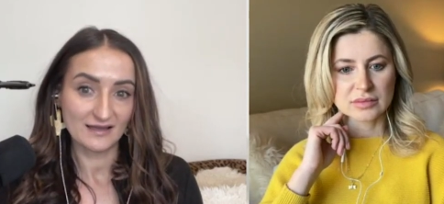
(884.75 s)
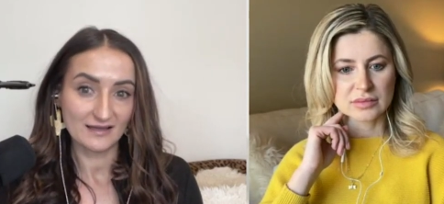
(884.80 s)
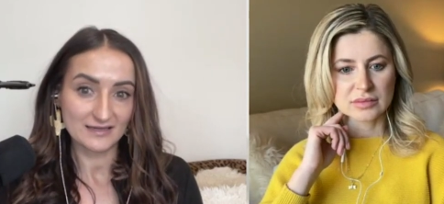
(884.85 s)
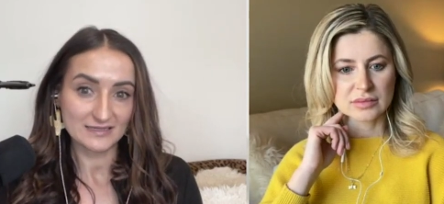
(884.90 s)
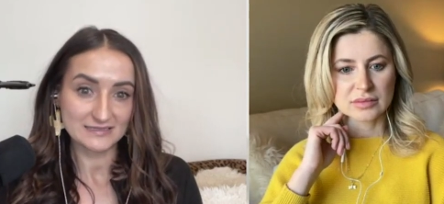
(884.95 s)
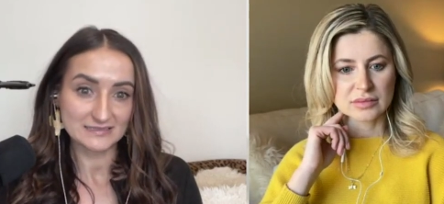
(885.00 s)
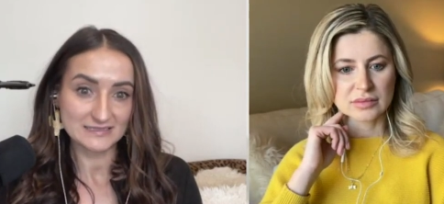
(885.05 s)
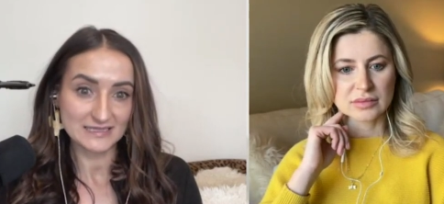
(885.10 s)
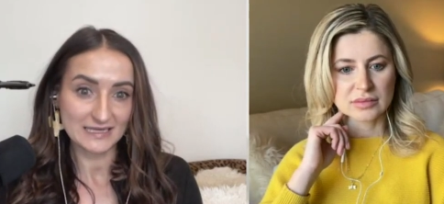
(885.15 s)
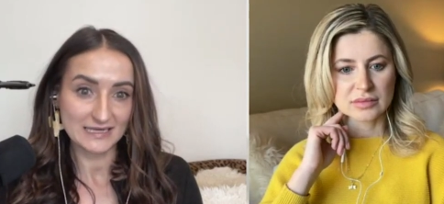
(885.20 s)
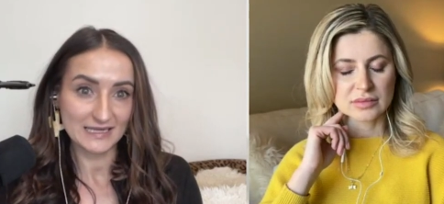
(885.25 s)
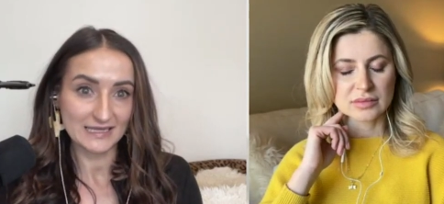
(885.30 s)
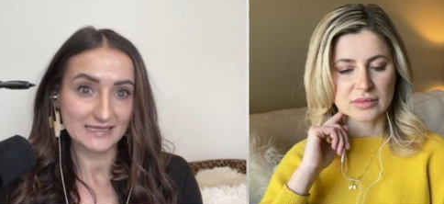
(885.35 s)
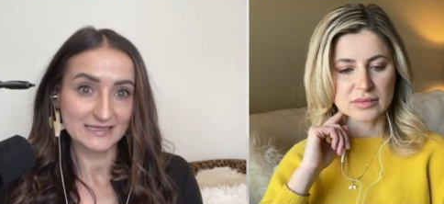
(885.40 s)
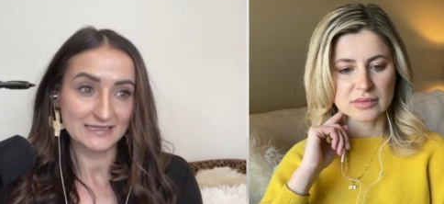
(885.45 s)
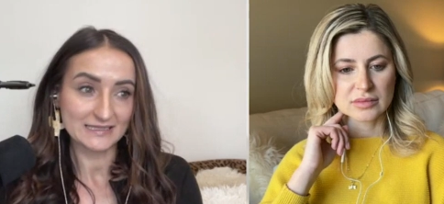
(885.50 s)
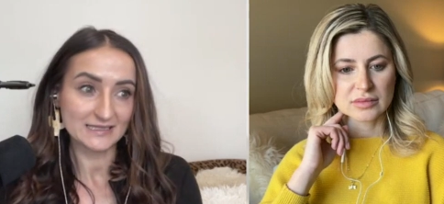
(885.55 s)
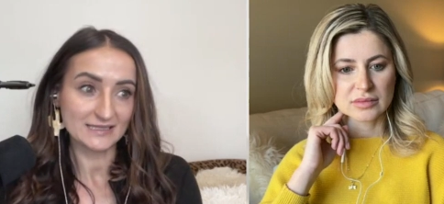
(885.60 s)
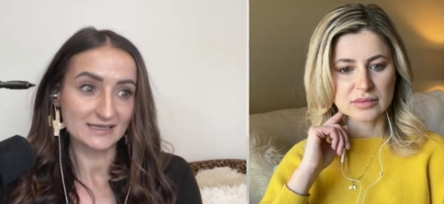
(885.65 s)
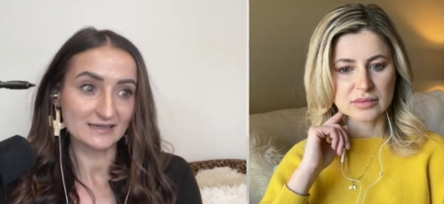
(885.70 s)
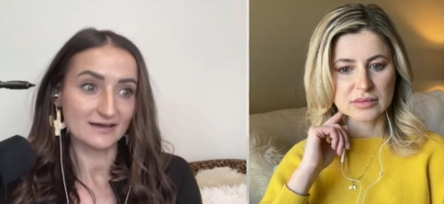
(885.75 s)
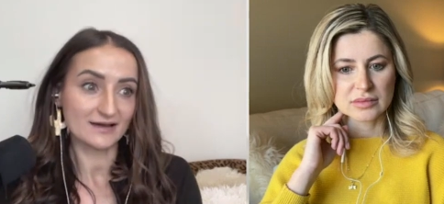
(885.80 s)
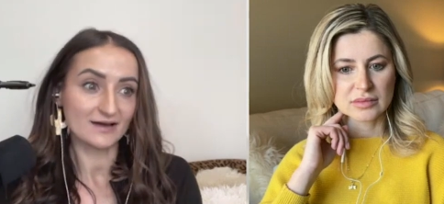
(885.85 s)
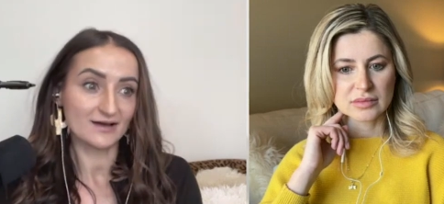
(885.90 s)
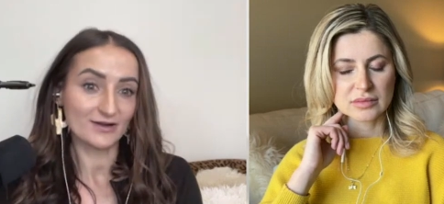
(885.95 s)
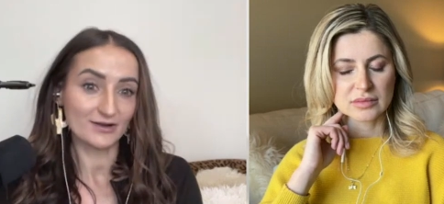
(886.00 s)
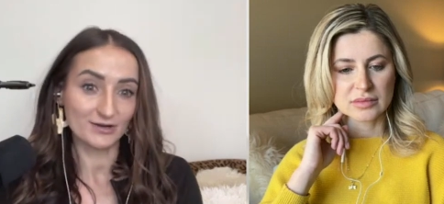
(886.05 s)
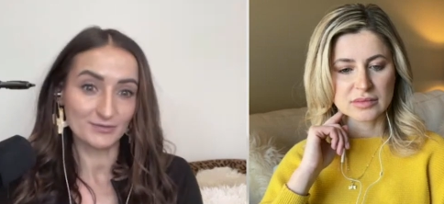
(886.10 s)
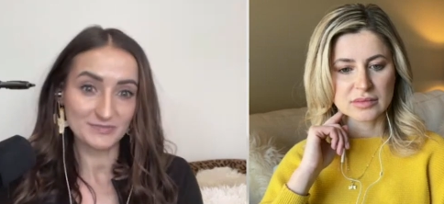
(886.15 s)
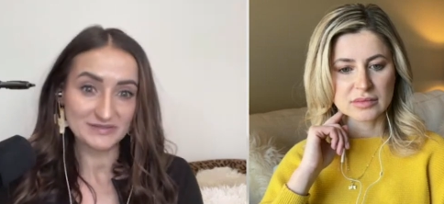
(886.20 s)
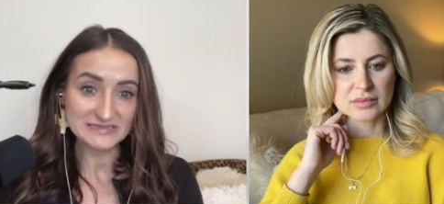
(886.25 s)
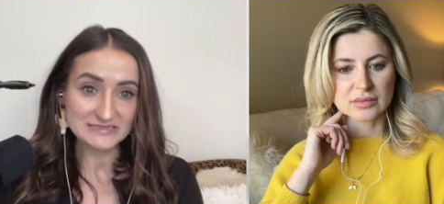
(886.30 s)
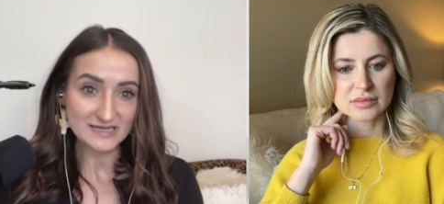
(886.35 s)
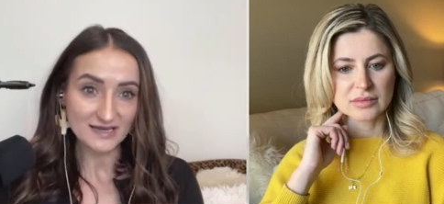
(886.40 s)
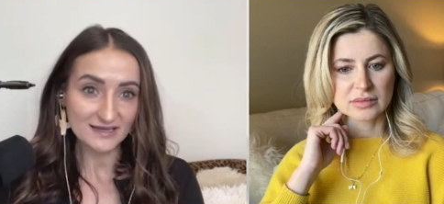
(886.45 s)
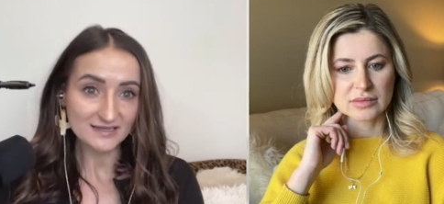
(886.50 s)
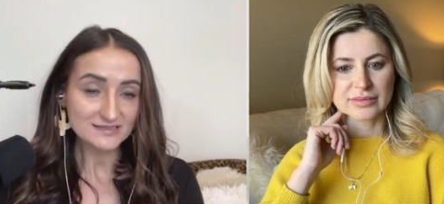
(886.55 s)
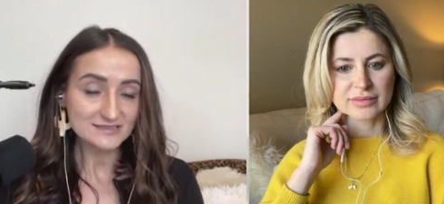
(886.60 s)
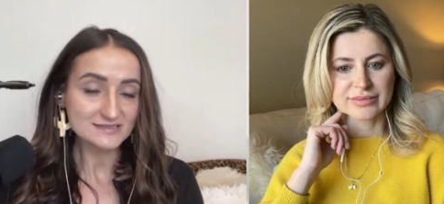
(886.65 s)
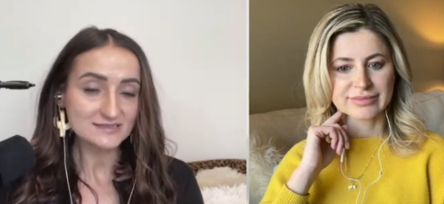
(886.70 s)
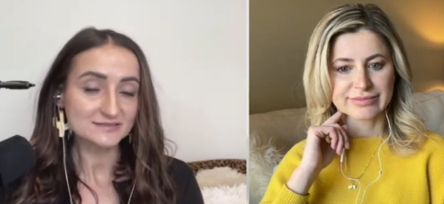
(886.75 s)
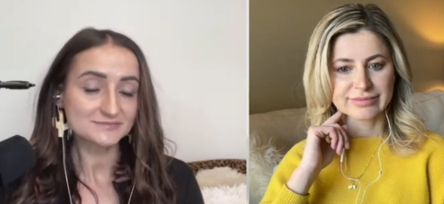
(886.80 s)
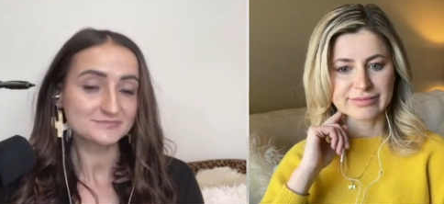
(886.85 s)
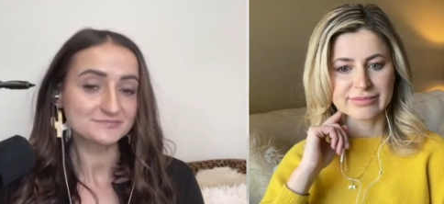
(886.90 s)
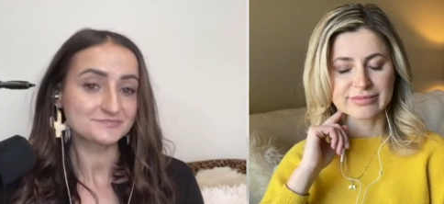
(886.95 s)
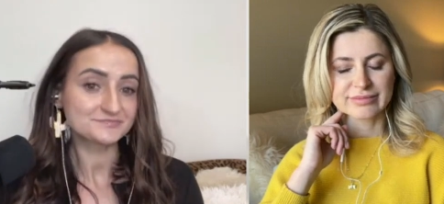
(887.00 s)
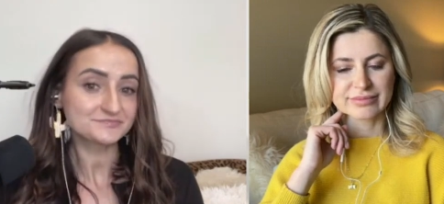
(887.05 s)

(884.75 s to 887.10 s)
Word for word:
Speaker 1: containing any uh, herbicides.